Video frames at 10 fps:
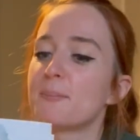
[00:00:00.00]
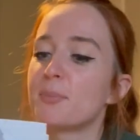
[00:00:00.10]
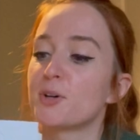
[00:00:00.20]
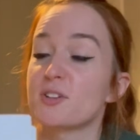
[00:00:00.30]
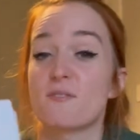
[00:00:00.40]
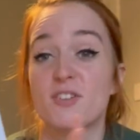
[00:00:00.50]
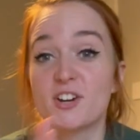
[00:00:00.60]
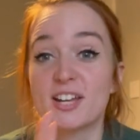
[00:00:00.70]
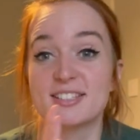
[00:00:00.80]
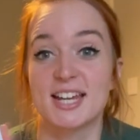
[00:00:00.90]
But I'm
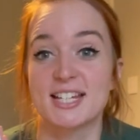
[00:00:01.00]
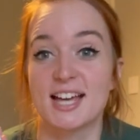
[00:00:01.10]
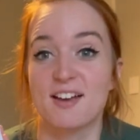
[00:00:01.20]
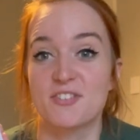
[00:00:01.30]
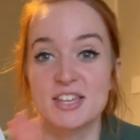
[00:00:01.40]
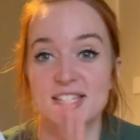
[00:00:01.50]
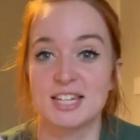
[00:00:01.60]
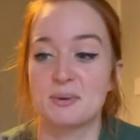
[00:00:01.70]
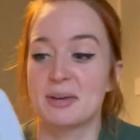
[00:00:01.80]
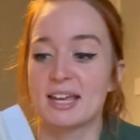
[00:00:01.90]
very excited to have these
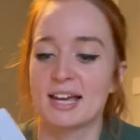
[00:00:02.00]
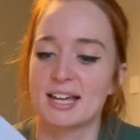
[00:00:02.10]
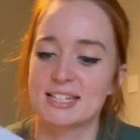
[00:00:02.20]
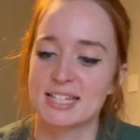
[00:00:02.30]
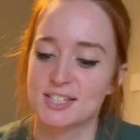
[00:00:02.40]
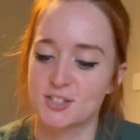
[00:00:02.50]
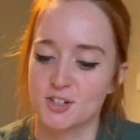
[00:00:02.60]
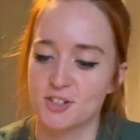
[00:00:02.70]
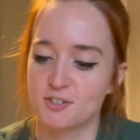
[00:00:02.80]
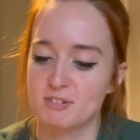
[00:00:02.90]
anyway and get
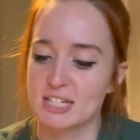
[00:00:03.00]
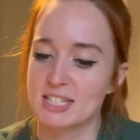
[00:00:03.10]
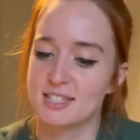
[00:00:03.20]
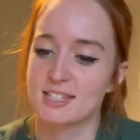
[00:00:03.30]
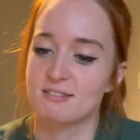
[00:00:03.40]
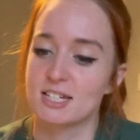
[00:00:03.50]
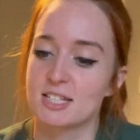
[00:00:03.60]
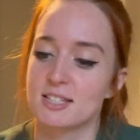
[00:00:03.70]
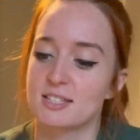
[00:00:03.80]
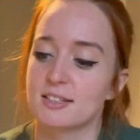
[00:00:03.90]
started on reading this
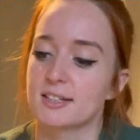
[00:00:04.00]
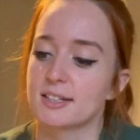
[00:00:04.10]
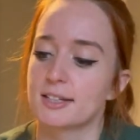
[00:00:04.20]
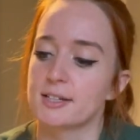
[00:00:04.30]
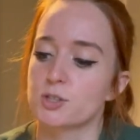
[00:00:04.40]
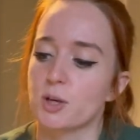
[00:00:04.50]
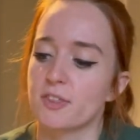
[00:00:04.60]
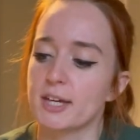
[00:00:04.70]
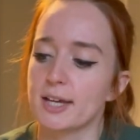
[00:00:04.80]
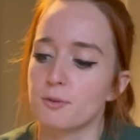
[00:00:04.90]
series. So I
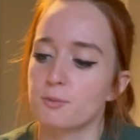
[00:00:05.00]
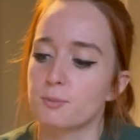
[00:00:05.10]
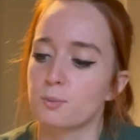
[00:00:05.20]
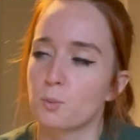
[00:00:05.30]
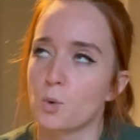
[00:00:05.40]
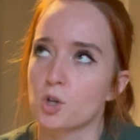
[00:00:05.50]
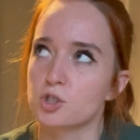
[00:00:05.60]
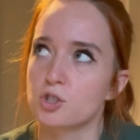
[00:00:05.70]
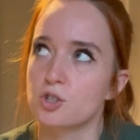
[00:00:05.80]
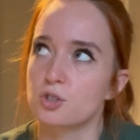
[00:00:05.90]
think I
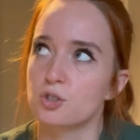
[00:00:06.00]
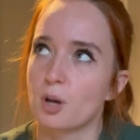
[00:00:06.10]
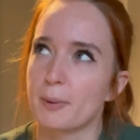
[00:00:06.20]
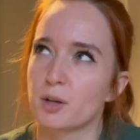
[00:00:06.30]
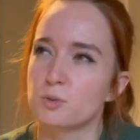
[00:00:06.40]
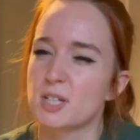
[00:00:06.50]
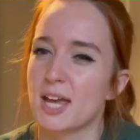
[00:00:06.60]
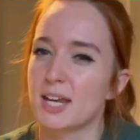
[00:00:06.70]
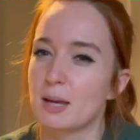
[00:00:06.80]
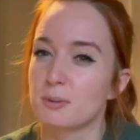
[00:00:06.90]
watched about
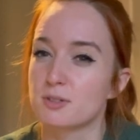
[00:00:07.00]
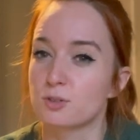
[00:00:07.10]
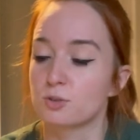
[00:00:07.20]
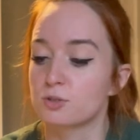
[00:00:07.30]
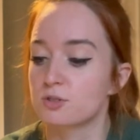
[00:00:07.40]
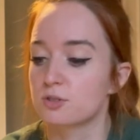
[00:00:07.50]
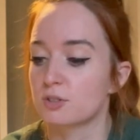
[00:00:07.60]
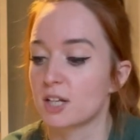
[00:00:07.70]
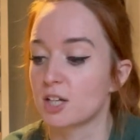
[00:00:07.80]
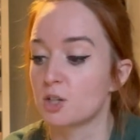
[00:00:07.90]
10 episodes
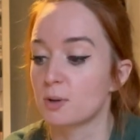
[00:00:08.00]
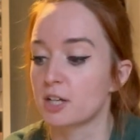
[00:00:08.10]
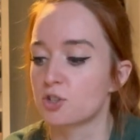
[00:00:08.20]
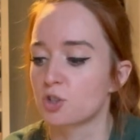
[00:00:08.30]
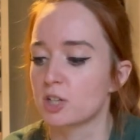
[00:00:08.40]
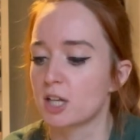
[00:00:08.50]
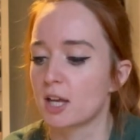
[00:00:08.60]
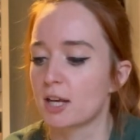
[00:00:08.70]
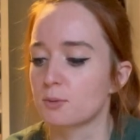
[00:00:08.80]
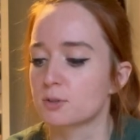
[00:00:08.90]
and I knew I enjoyed
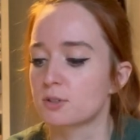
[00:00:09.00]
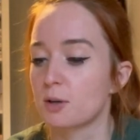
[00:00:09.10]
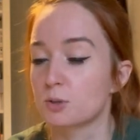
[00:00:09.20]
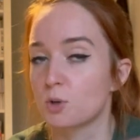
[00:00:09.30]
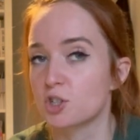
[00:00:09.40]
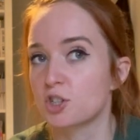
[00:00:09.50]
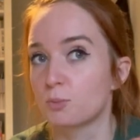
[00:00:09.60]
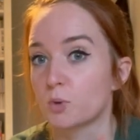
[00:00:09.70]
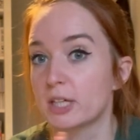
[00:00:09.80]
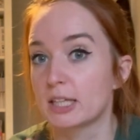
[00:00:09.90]
it, and I was watching
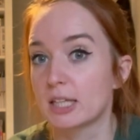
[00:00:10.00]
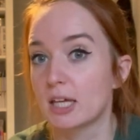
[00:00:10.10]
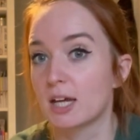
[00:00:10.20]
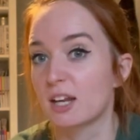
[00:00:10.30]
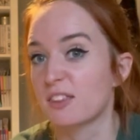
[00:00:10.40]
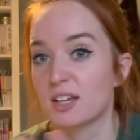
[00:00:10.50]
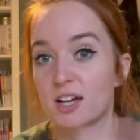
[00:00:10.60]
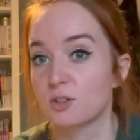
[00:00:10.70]
them weekly, and I think, I